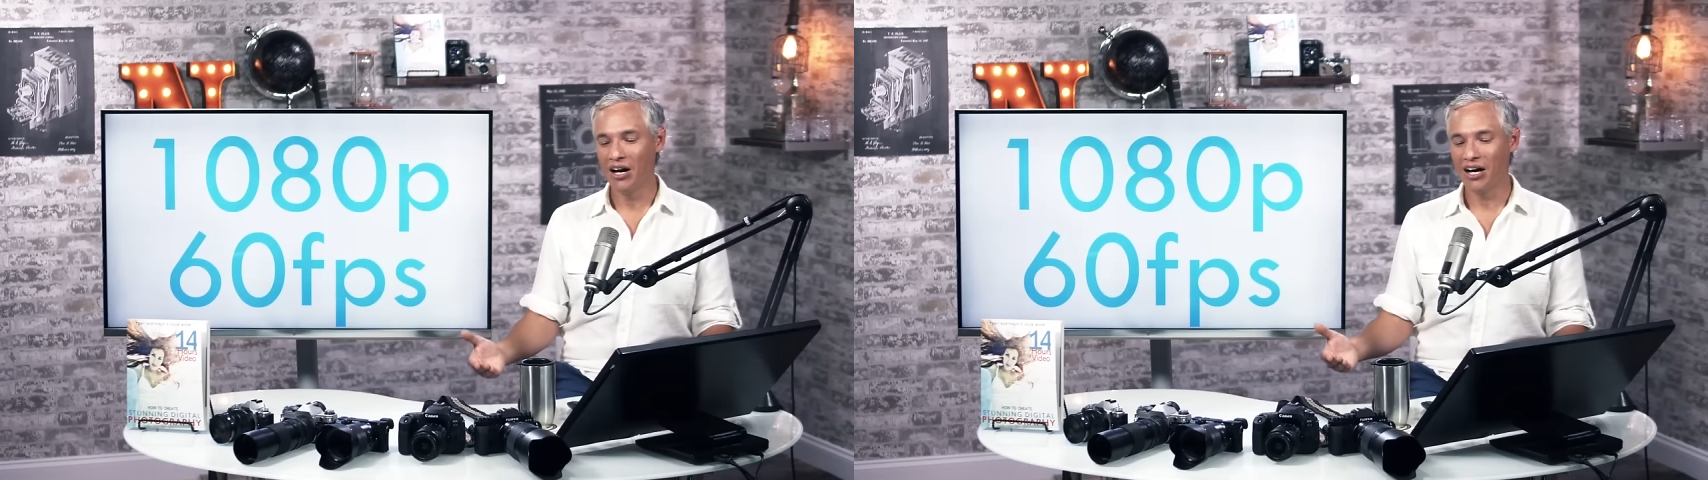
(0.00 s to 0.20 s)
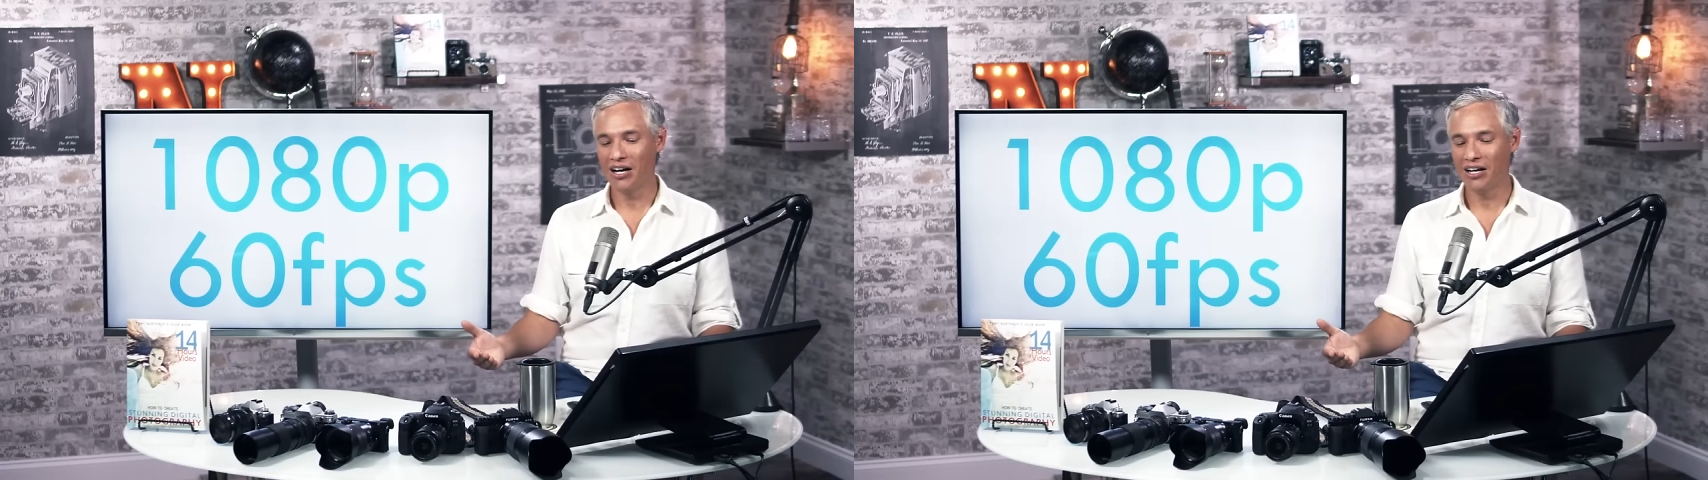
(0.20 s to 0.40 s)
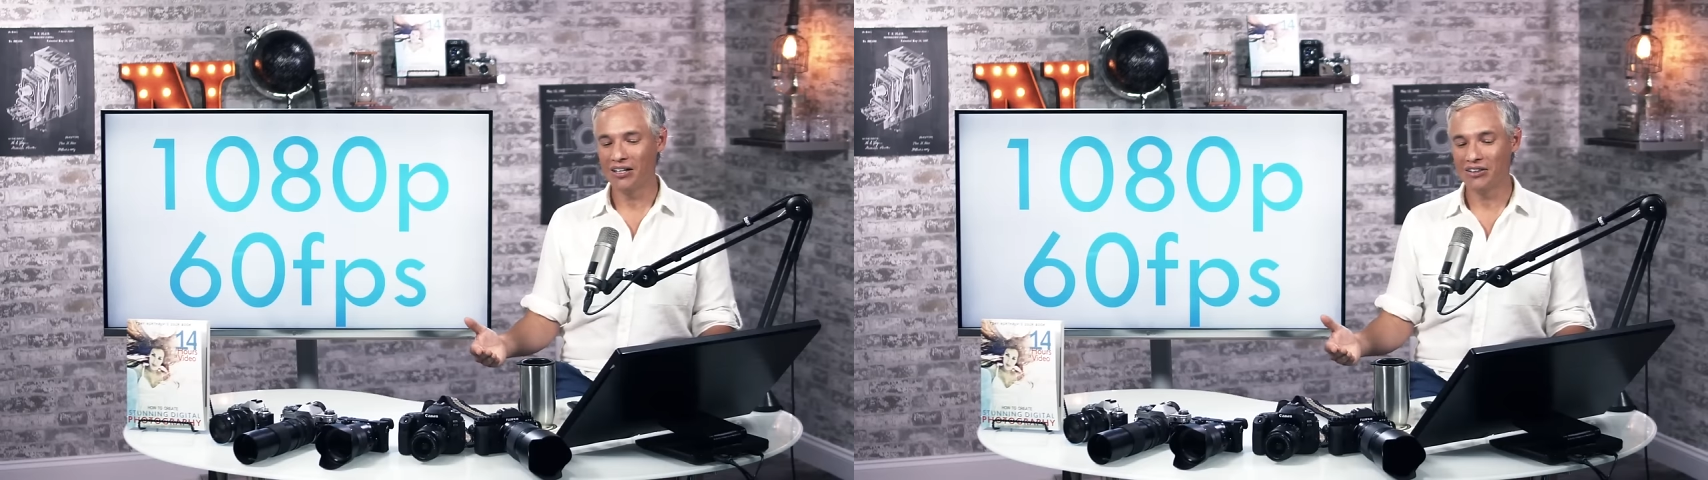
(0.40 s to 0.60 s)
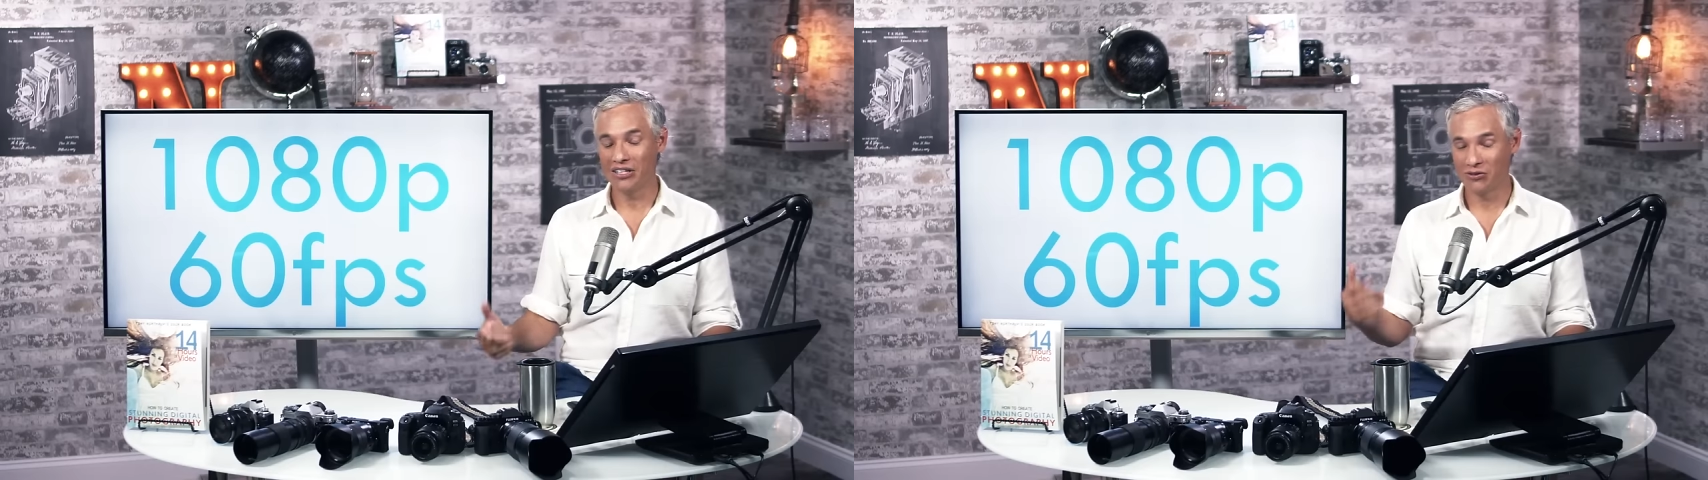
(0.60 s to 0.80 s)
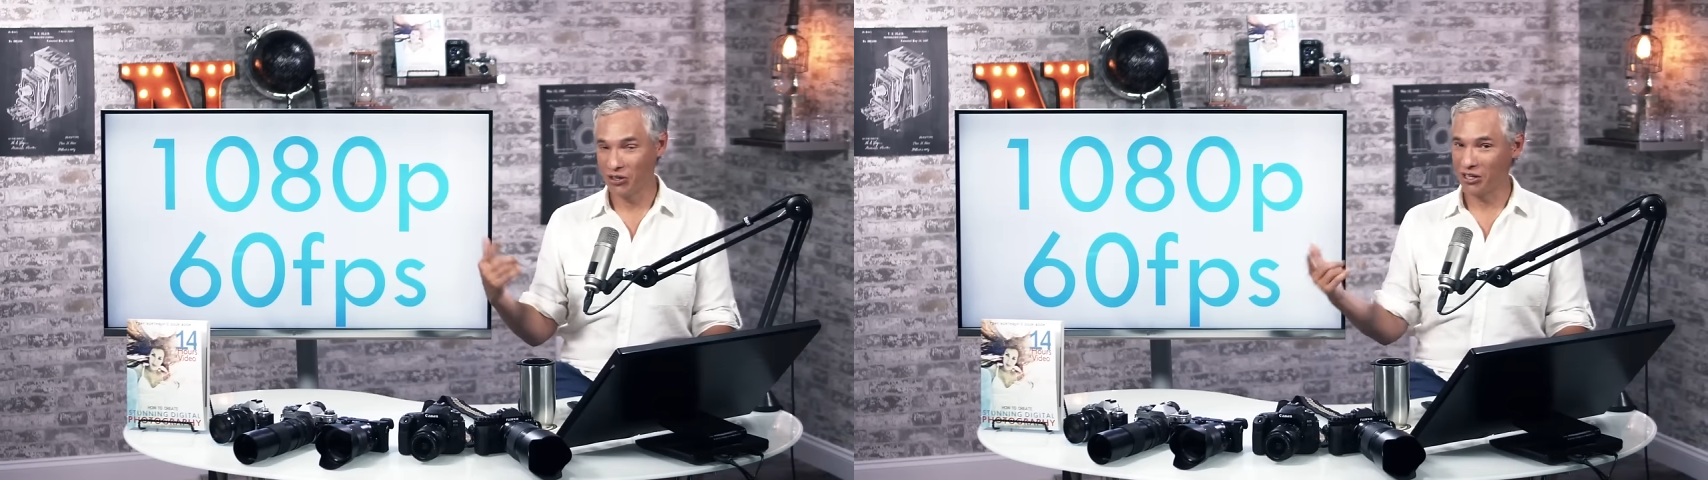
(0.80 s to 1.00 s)
Uh,
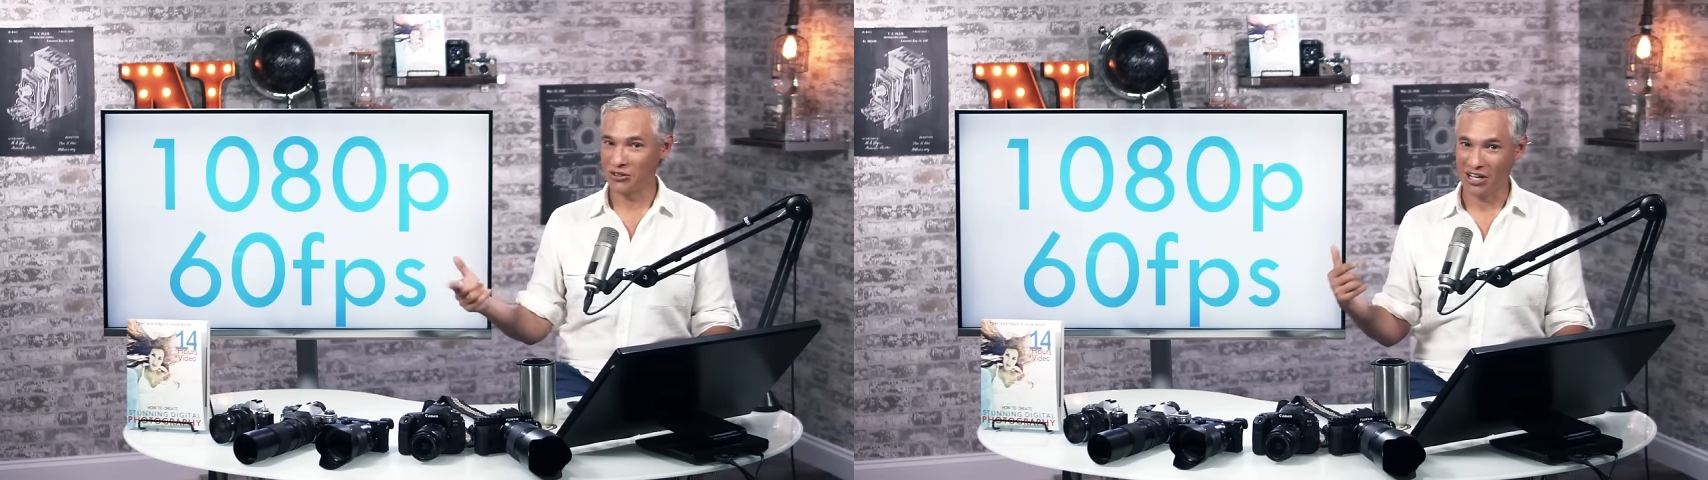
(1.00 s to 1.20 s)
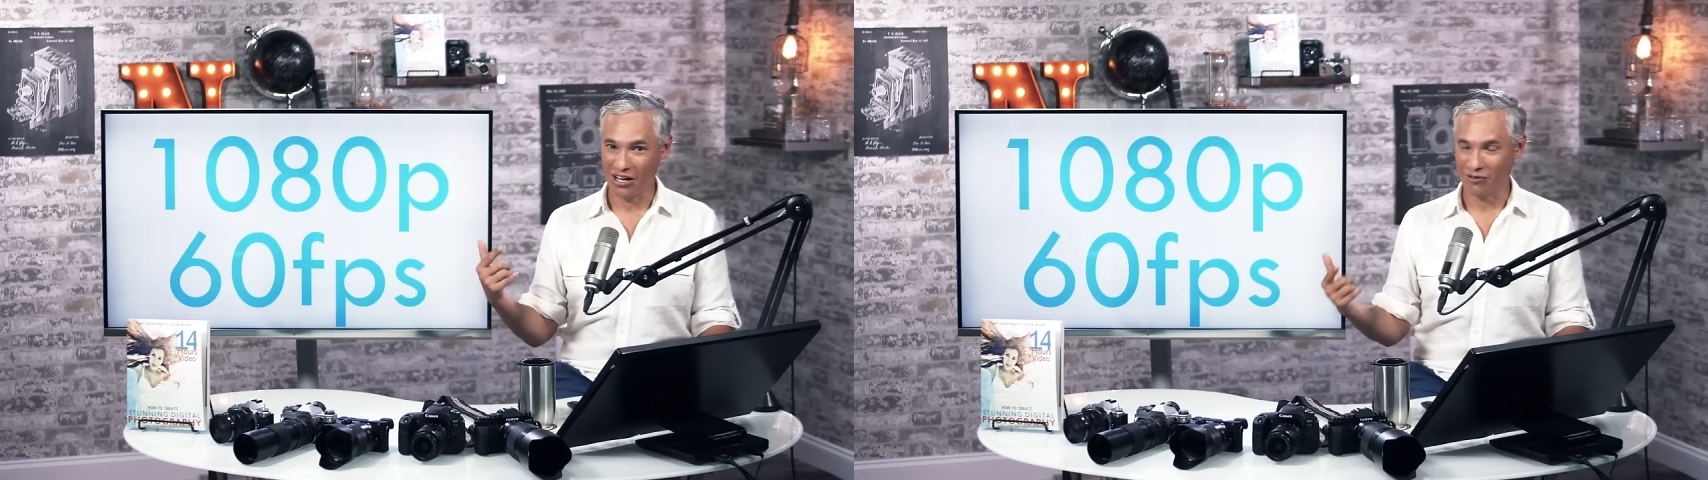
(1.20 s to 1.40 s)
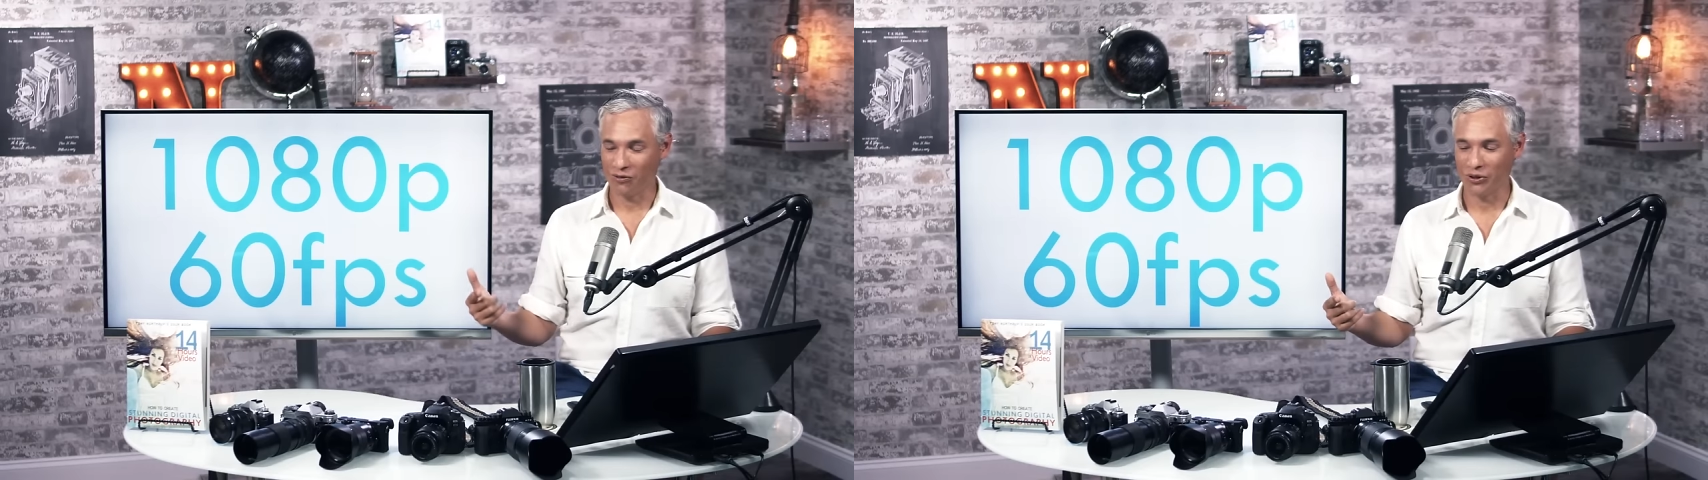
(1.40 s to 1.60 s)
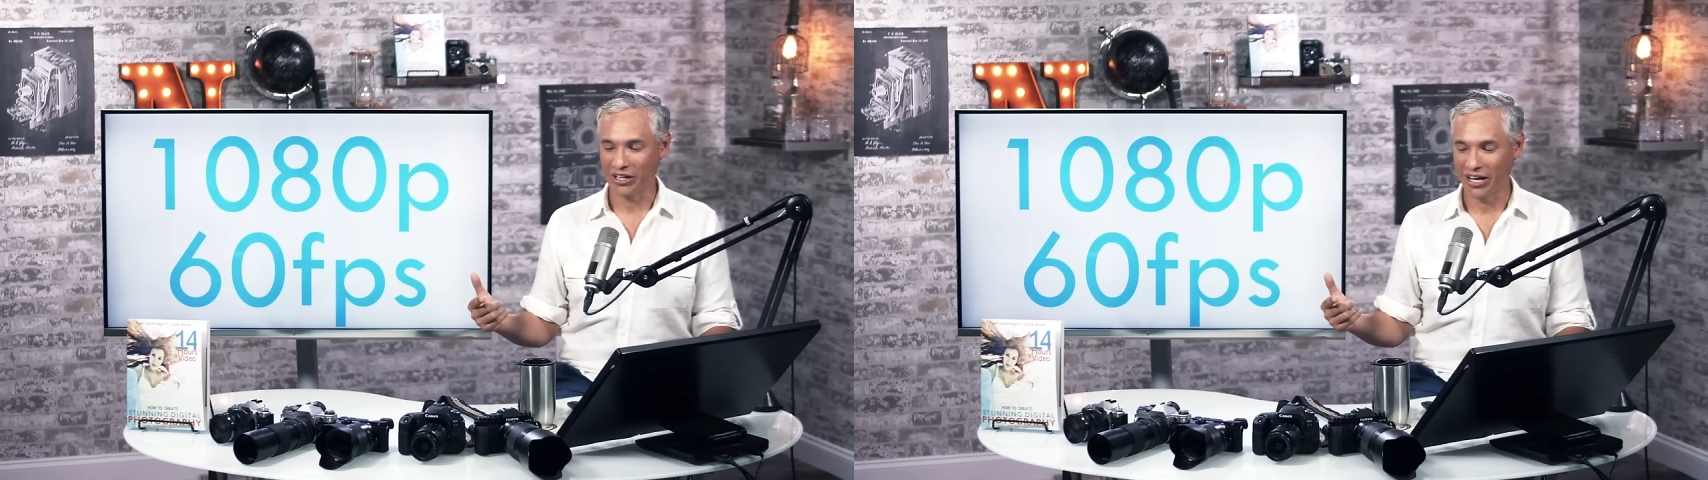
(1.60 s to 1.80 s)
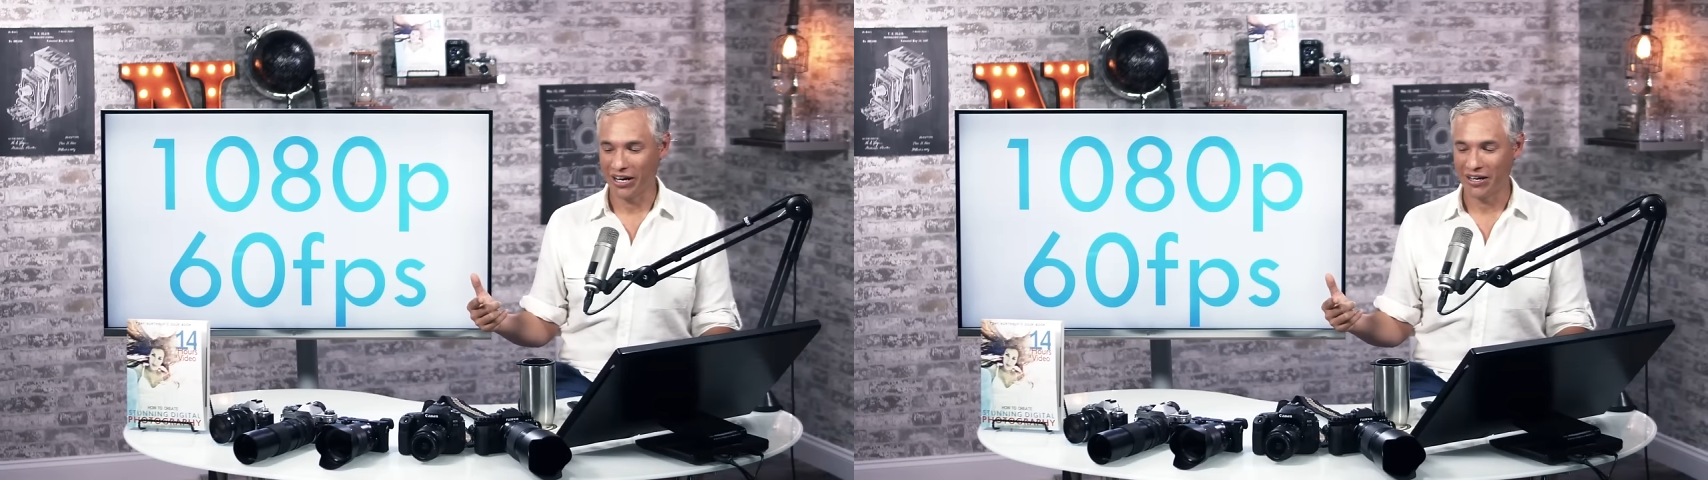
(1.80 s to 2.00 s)
this video is not in
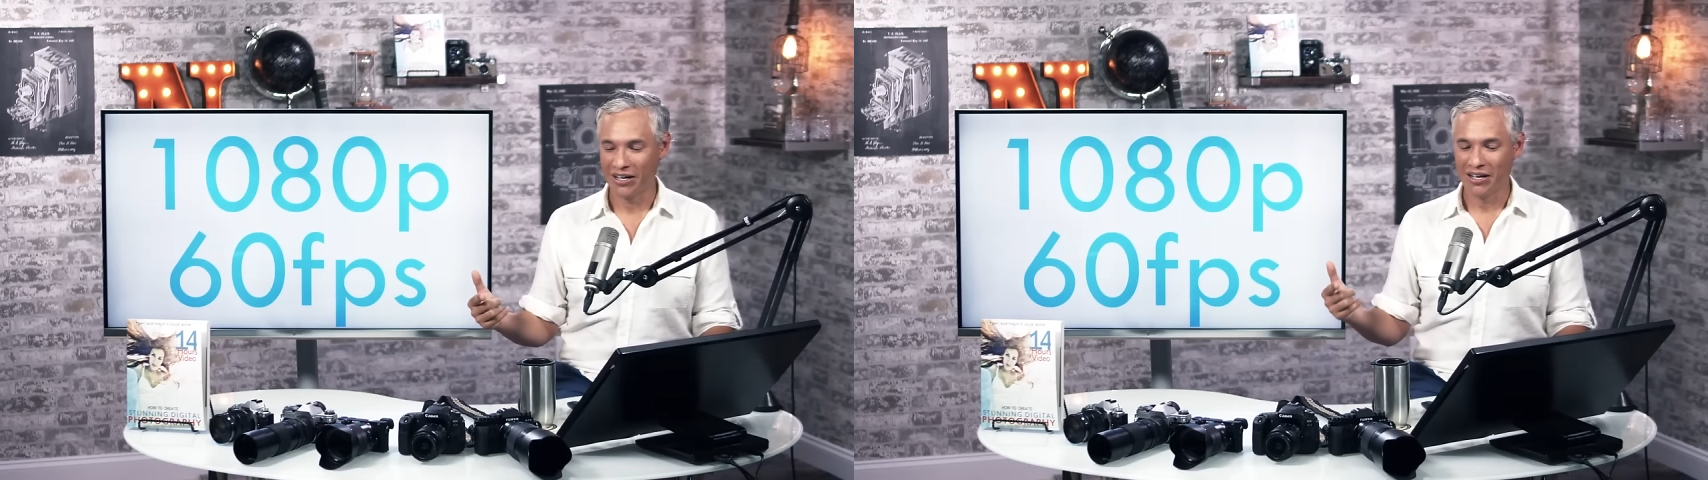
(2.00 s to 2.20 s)
4K,